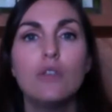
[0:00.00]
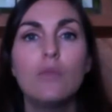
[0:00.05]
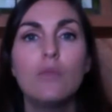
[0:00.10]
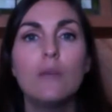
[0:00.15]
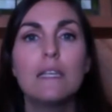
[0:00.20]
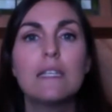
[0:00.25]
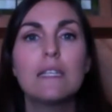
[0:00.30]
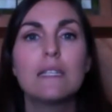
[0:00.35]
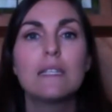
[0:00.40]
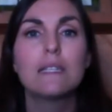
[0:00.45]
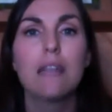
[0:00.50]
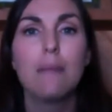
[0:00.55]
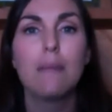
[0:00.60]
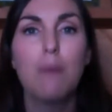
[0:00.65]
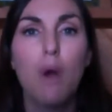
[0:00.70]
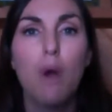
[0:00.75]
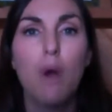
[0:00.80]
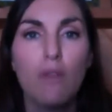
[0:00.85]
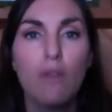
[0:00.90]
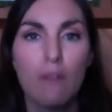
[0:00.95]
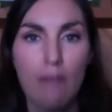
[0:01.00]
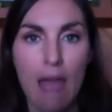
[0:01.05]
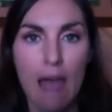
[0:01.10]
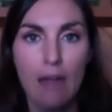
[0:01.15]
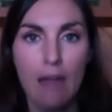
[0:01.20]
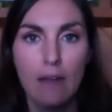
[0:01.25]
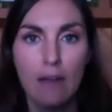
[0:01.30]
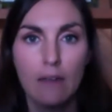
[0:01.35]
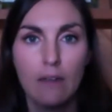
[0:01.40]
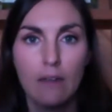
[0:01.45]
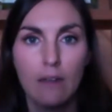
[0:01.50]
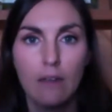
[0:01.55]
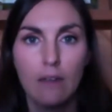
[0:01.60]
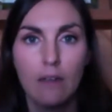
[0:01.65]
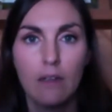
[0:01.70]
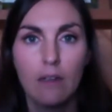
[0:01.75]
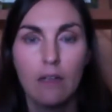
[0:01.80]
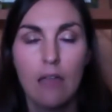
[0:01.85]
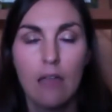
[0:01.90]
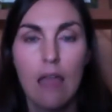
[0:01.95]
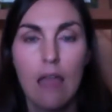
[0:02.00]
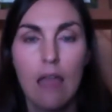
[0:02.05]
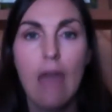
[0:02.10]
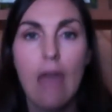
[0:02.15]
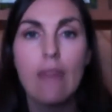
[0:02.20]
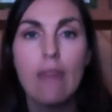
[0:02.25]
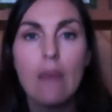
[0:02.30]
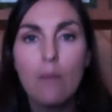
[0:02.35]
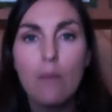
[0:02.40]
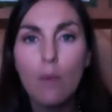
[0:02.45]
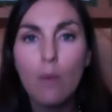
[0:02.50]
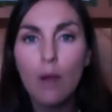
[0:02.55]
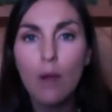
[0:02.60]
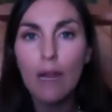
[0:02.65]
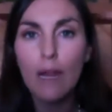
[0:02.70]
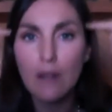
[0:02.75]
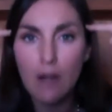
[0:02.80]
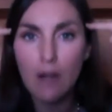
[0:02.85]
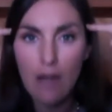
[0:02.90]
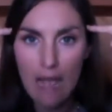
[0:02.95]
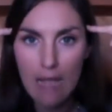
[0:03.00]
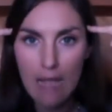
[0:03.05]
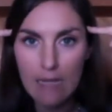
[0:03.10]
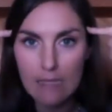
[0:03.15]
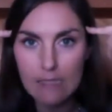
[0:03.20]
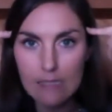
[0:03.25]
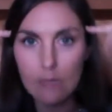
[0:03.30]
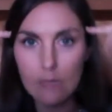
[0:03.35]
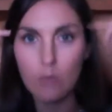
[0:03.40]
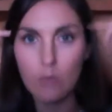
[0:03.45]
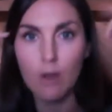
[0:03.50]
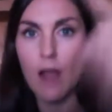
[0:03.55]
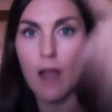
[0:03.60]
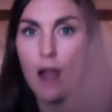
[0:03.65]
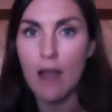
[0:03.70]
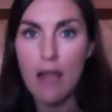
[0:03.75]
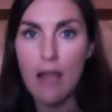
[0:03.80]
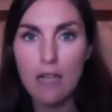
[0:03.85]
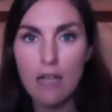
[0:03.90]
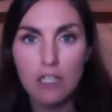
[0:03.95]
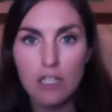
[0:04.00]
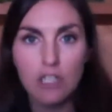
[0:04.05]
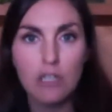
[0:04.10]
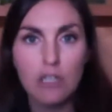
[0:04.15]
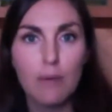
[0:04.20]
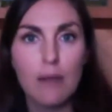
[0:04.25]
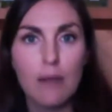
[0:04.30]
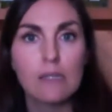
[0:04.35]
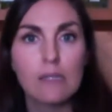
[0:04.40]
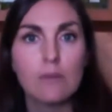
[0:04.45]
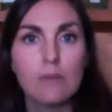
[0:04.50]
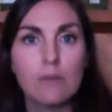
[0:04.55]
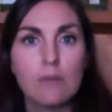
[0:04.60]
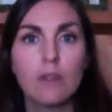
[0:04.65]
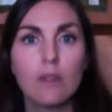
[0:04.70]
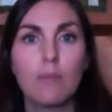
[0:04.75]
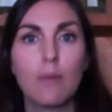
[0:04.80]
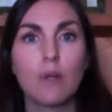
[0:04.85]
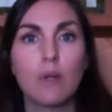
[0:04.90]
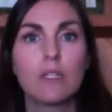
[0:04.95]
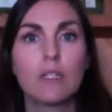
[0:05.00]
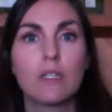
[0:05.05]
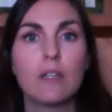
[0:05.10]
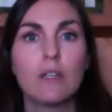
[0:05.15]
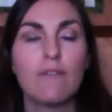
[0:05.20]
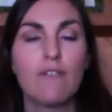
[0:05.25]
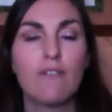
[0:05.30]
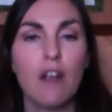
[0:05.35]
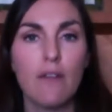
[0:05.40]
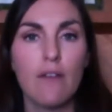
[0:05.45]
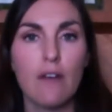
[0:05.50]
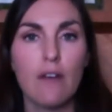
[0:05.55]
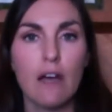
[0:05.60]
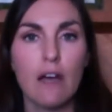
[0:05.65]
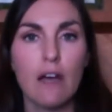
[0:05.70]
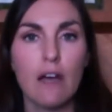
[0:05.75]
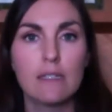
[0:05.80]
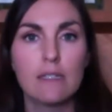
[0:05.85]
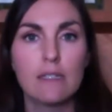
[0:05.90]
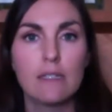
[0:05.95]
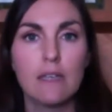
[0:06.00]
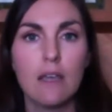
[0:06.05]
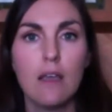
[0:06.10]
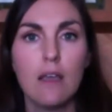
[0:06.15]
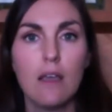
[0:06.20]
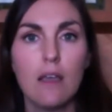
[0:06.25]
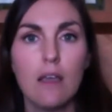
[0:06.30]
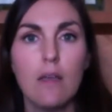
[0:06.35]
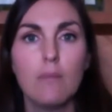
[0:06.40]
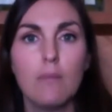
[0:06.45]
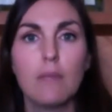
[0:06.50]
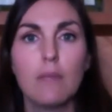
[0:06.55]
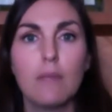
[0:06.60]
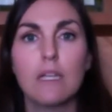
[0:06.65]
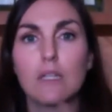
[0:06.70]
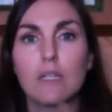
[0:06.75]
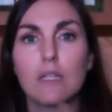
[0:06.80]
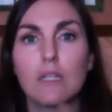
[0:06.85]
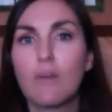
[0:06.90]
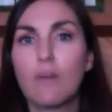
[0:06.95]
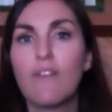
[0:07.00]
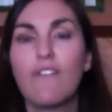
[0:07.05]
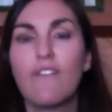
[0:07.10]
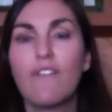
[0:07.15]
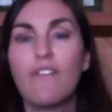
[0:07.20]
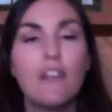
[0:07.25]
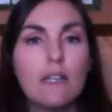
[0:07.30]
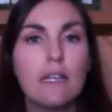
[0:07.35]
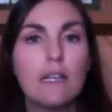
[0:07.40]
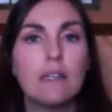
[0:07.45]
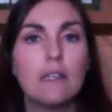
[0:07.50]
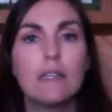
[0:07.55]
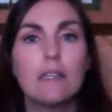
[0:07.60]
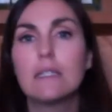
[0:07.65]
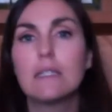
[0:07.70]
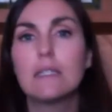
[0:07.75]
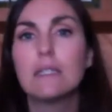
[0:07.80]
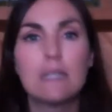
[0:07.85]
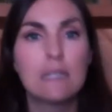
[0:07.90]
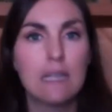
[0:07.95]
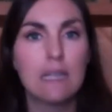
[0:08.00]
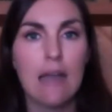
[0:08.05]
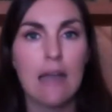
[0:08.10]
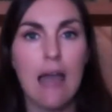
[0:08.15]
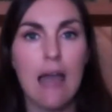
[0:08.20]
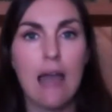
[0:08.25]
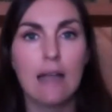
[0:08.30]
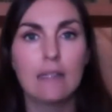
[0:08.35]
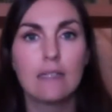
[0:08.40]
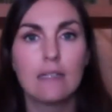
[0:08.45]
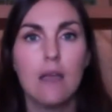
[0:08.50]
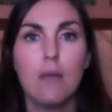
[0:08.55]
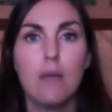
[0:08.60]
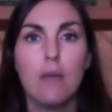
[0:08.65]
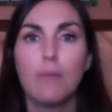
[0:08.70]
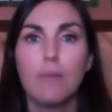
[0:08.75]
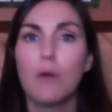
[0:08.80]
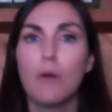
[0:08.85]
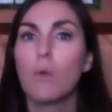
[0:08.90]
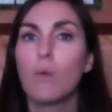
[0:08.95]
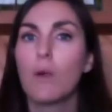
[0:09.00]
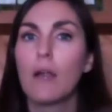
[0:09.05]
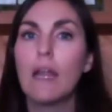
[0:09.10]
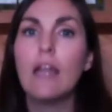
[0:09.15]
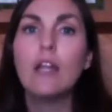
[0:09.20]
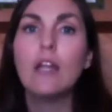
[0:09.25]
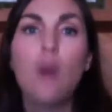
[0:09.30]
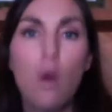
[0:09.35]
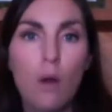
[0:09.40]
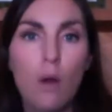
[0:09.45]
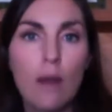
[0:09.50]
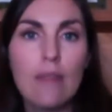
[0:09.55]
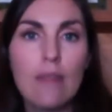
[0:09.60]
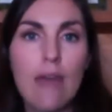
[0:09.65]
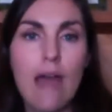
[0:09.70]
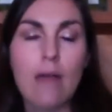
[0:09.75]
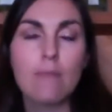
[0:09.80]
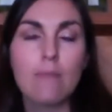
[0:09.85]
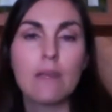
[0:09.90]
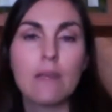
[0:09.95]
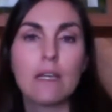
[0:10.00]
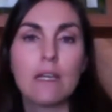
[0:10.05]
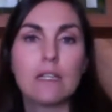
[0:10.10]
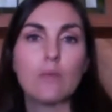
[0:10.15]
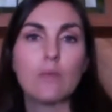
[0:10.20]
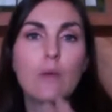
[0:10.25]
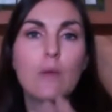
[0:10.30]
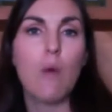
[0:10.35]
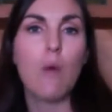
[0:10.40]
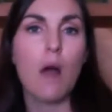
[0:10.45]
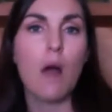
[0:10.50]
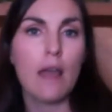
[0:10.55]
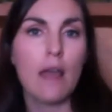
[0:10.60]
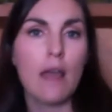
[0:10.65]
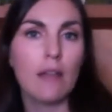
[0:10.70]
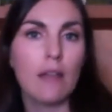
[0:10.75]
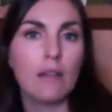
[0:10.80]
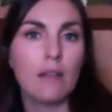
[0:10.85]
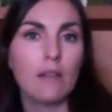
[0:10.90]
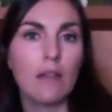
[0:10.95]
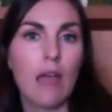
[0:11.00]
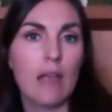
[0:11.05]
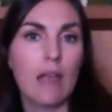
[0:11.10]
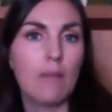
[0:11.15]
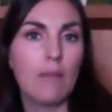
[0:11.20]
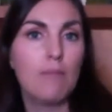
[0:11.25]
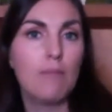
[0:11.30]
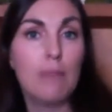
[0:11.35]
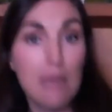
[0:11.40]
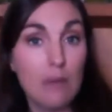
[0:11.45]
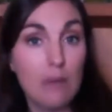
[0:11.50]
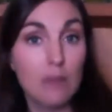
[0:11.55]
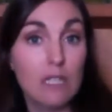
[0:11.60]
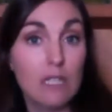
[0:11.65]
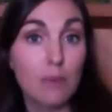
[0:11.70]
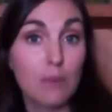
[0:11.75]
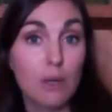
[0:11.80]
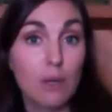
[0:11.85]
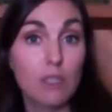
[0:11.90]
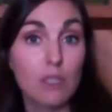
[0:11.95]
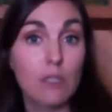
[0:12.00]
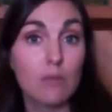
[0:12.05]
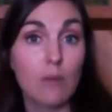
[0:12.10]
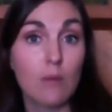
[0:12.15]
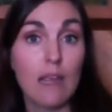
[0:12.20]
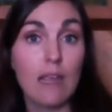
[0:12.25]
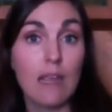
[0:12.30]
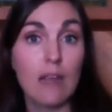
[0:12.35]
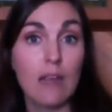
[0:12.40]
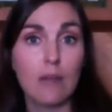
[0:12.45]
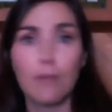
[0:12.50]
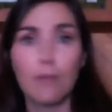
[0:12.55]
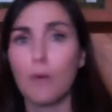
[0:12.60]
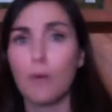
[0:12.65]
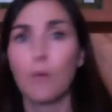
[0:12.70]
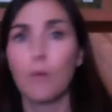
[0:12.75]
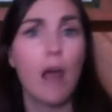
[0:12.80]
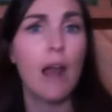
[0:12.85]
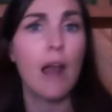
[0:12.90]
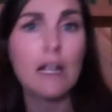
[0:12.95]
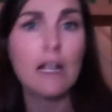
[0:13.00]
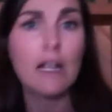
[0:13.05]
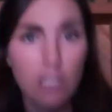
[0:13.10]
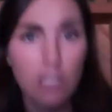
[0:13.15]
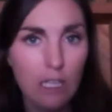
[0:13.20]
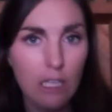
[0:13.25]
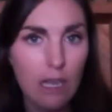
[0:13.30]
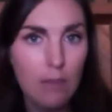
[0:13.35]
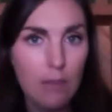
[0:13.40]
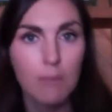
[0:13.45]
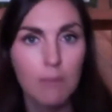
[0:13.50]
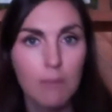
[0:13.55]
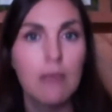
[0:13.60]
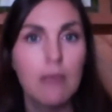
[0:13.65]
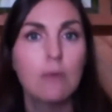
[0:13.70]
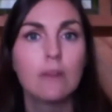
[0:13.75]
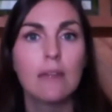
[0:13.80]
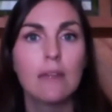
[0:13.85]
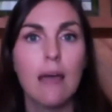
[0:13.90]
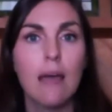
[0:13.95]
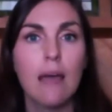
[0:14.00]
step over that? And then we're in our heads and we're not actually present with the person in front of us because we're feeling this disconnect, but we're ignoring that because we want to like be with this person right here, but we're not actually able to be with them.